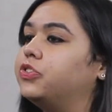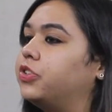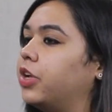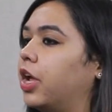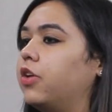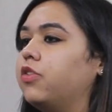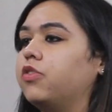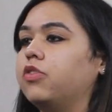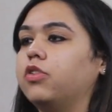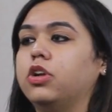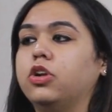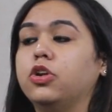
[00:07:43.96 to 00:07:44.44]

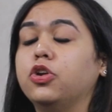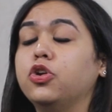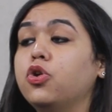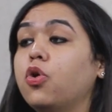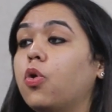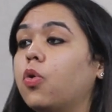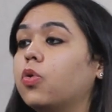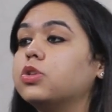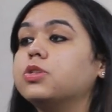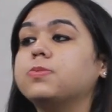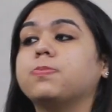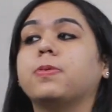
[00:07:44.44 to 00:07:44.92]
general,
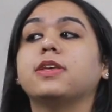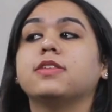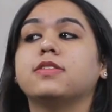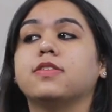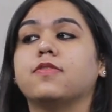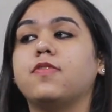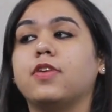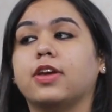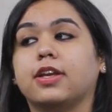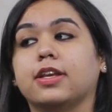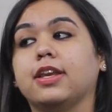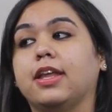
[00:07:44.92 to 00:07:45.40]
no
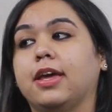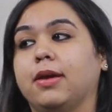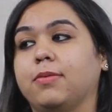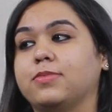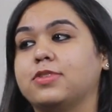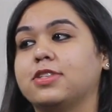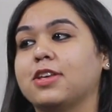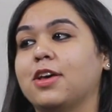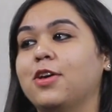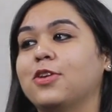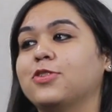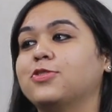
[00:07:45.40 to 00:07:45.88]
specific
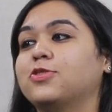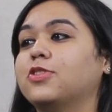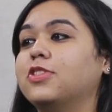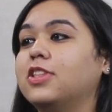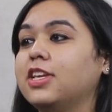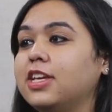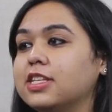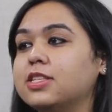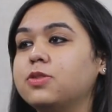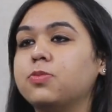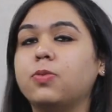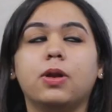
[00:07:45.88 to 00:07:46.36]
names. So
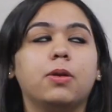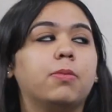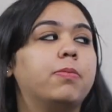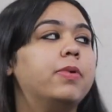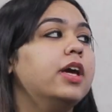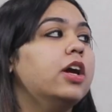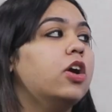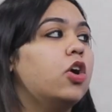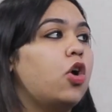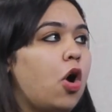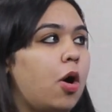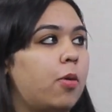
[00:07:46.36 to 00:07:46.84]
these will
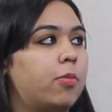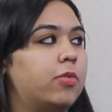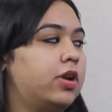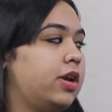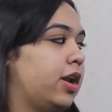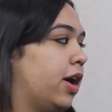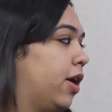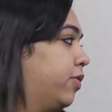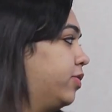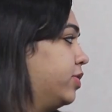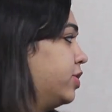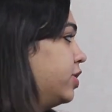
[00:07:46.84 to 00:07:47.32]
be common
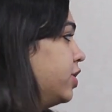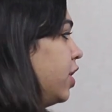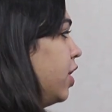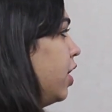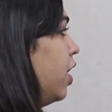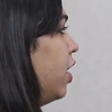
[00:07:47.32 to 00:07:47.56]
nouns.